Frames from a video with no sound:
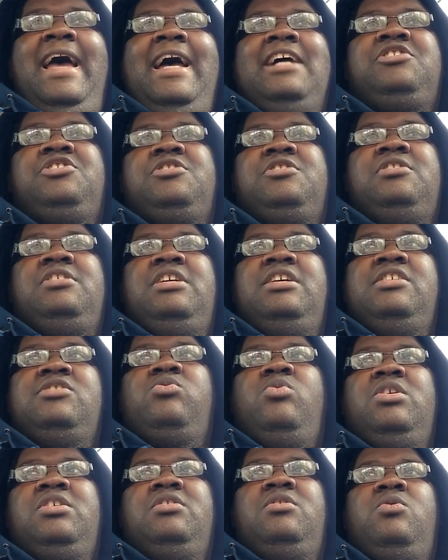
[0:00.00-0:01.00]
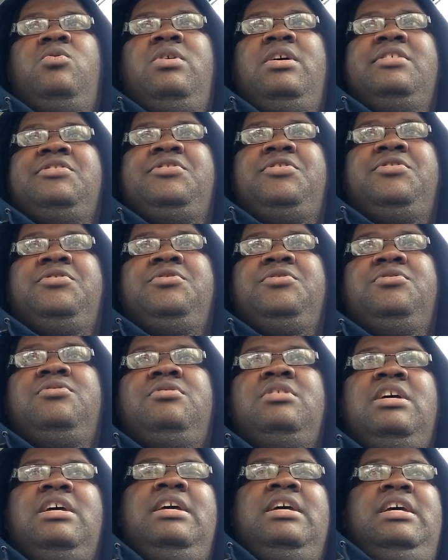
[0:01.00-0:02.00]
actually is one of the ones
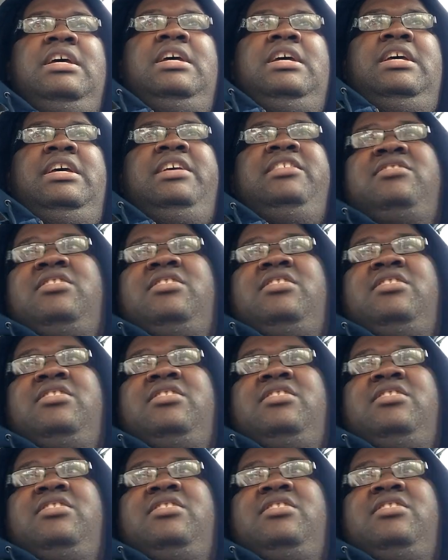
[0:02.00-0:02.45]
who he